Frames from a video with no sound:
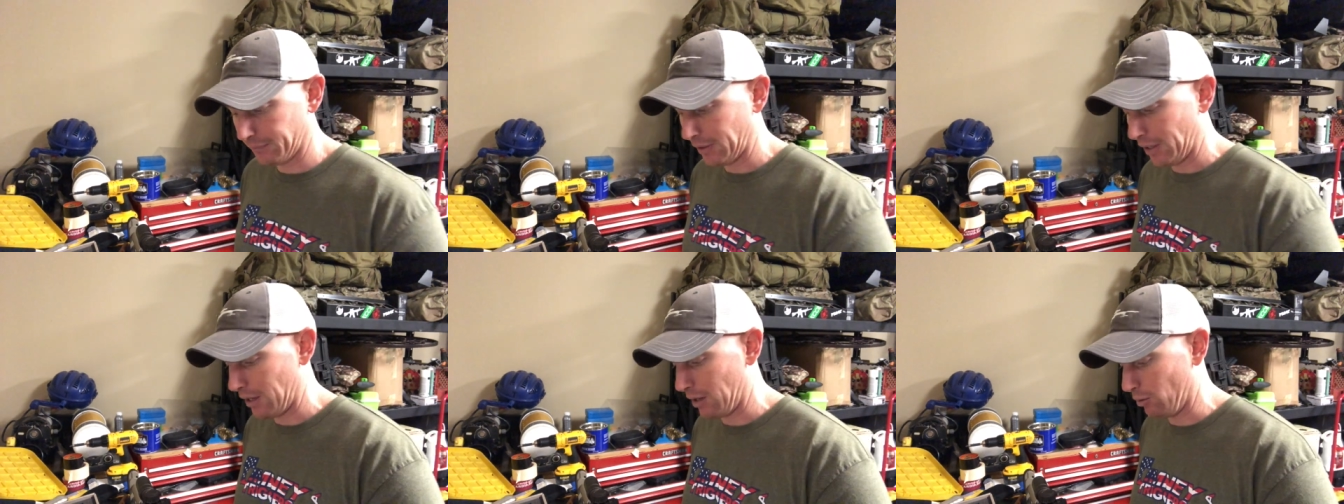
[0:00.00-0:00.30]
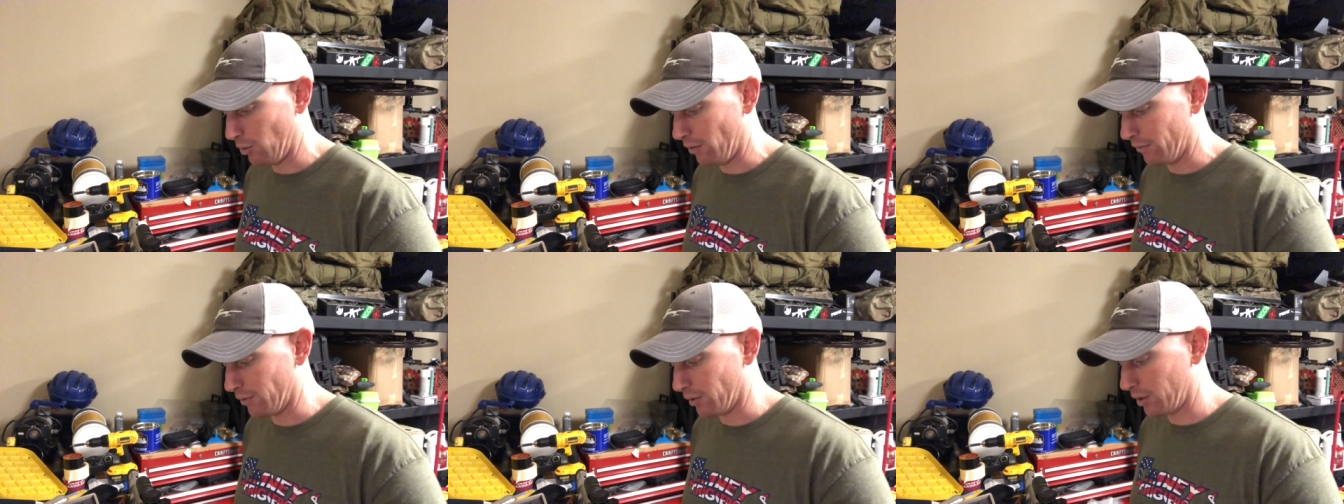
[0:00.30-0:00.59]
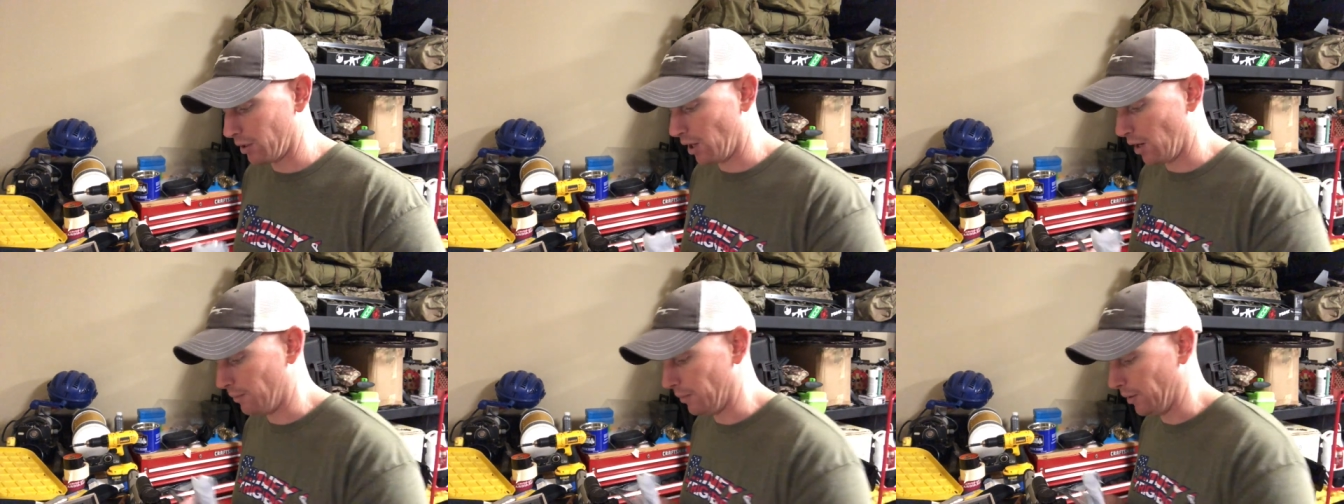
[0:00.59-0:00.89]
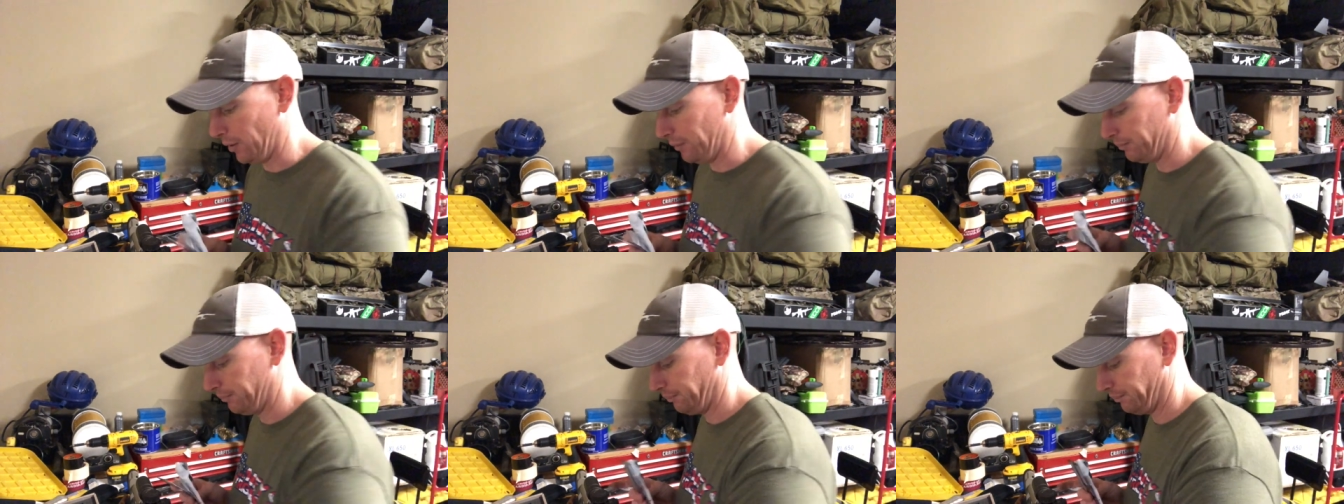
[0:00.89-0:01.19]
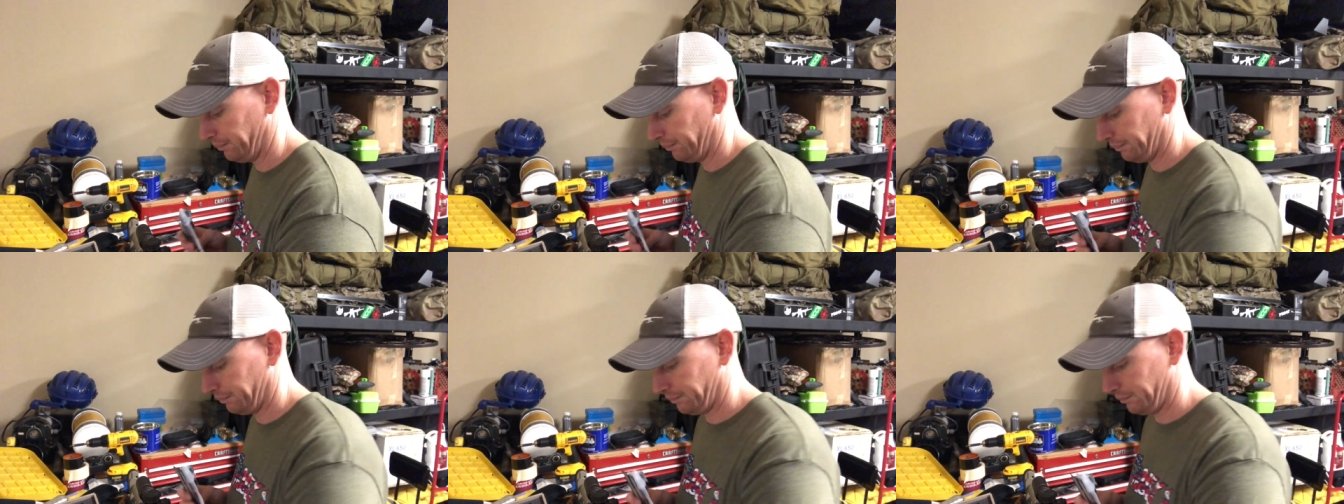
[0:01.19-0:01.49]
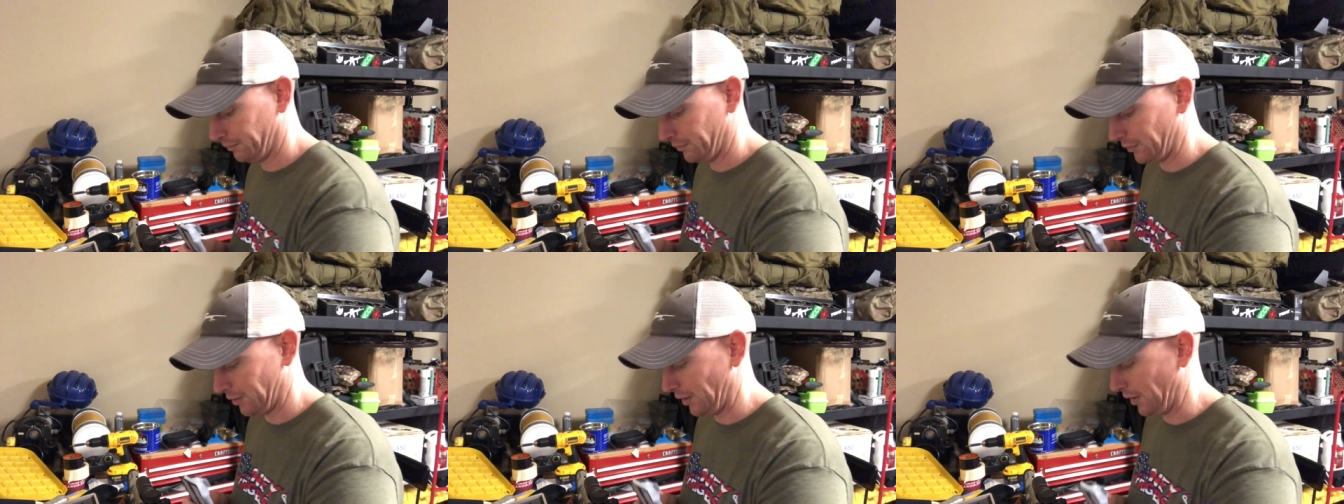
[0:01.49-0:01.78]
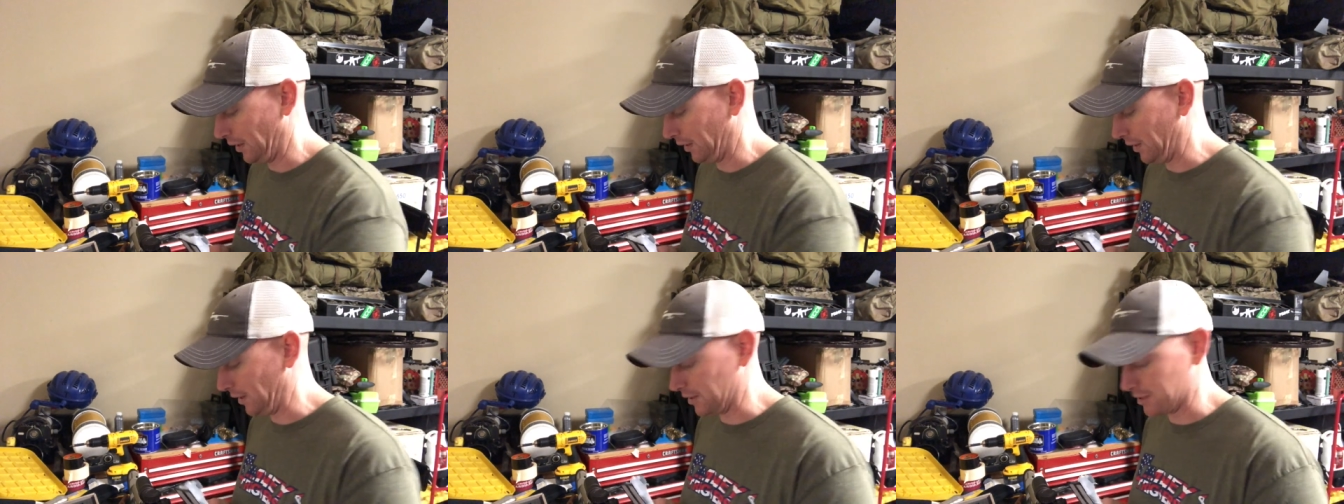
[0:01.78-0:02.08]
However,
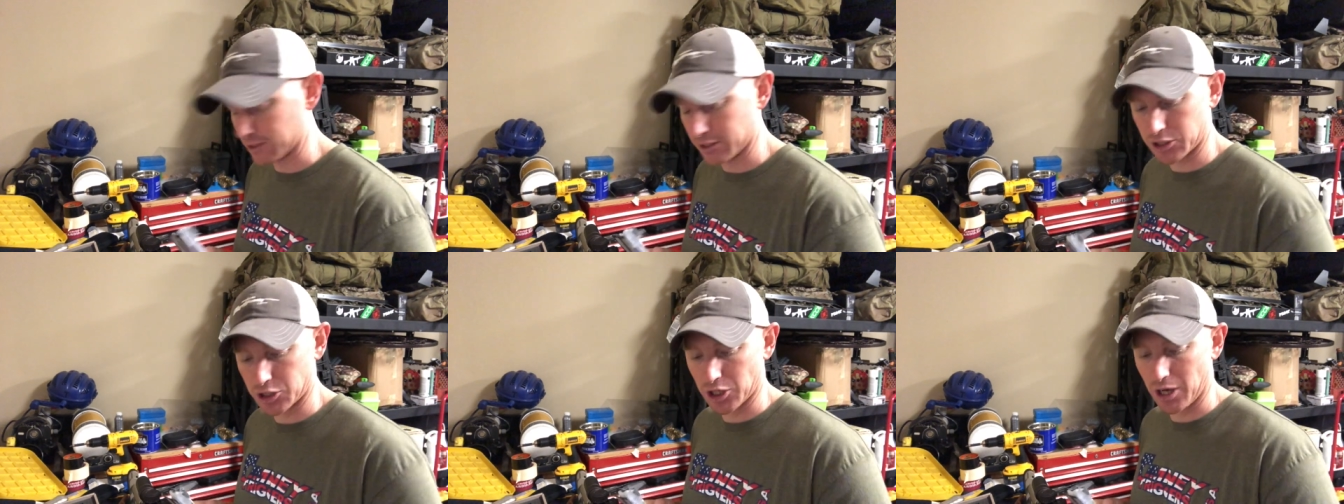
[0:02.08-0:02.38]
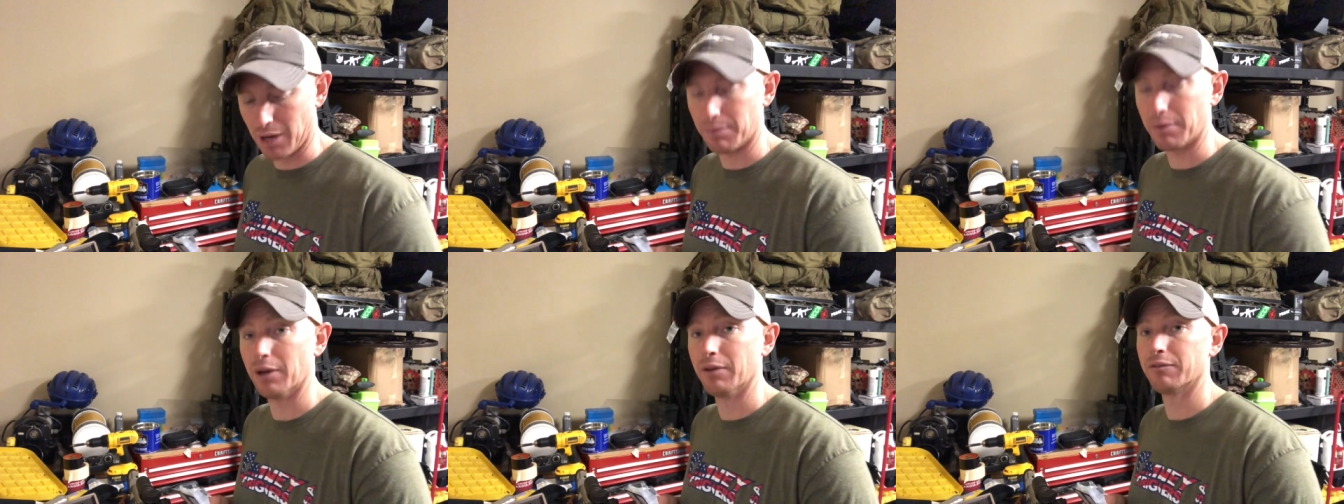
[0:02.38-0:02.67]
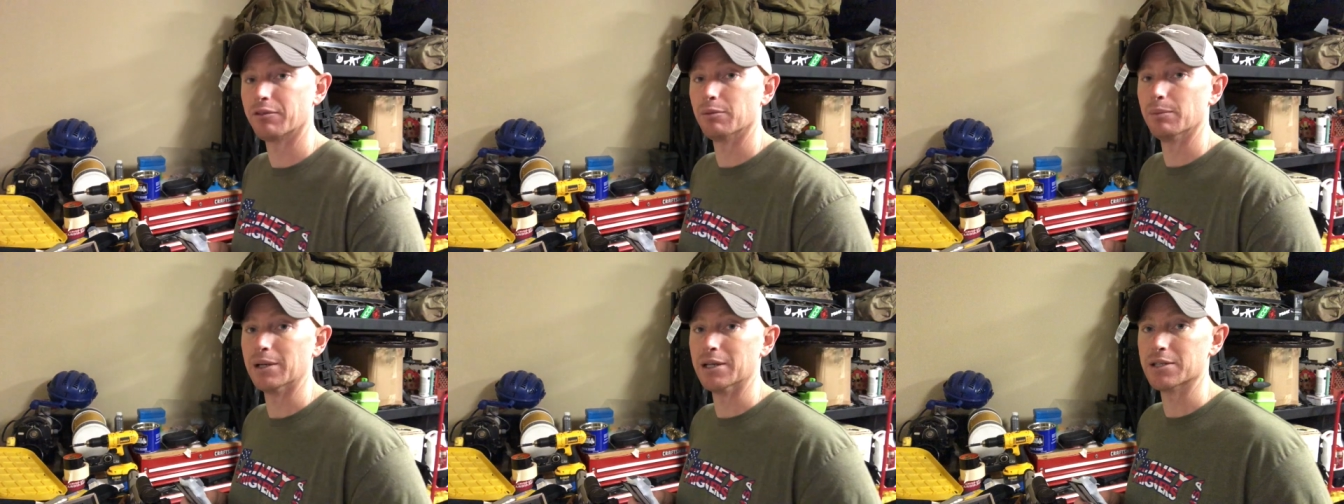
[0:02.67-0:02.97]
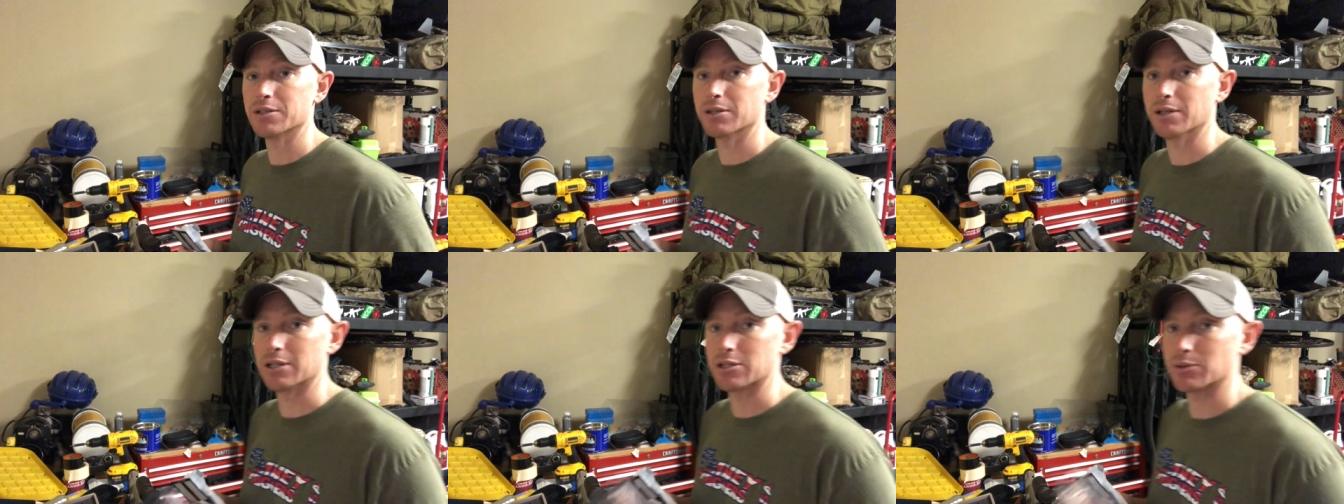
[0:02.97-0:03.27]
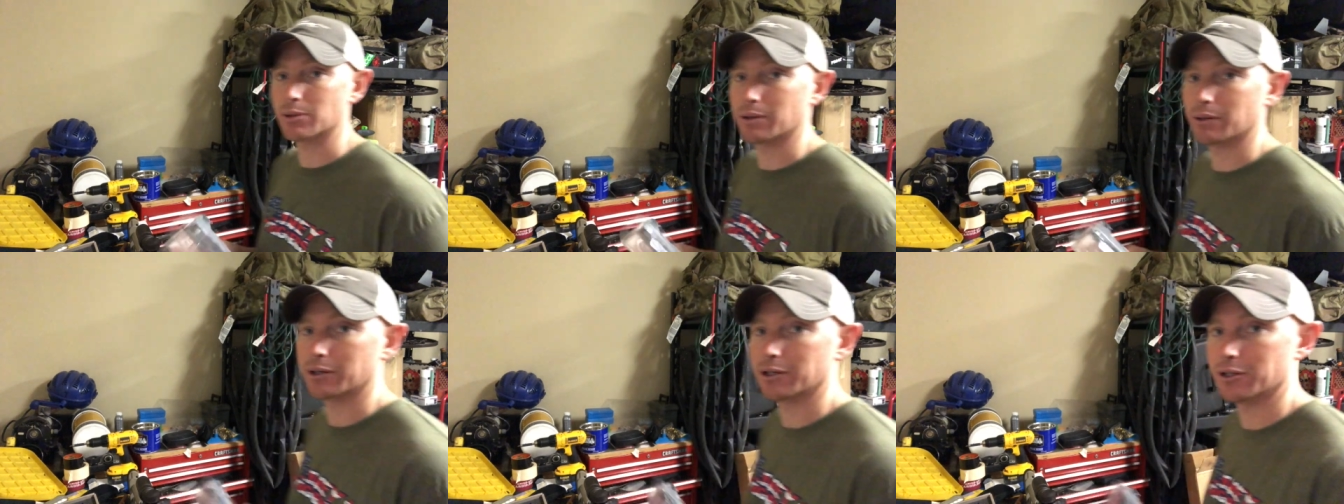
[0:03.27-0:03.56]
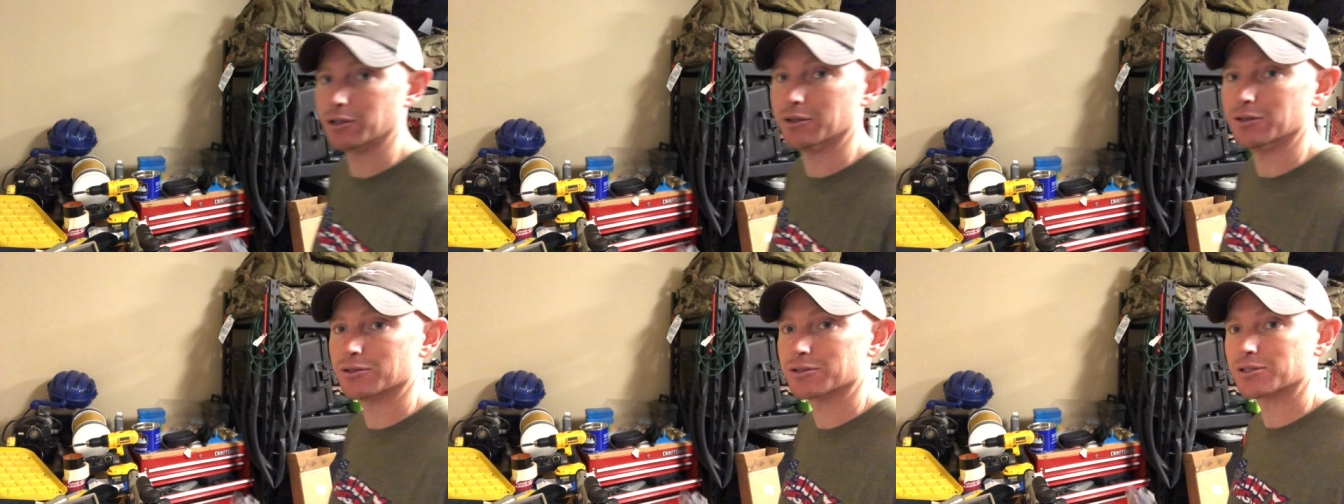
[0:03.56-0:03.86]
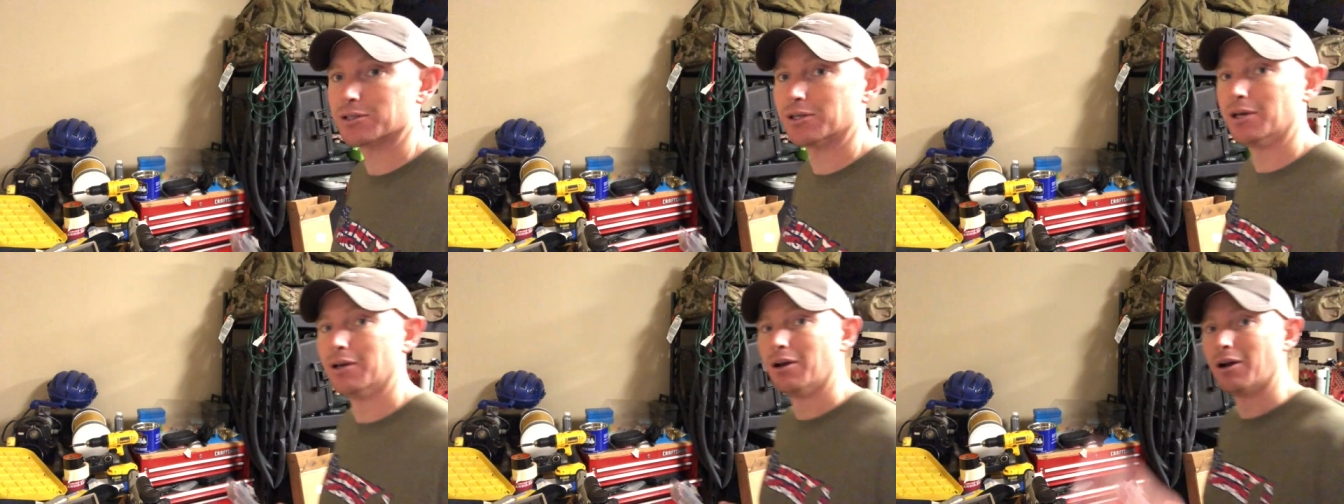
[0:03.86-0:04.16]
it gets the job done for me, so that's what I'm going to use.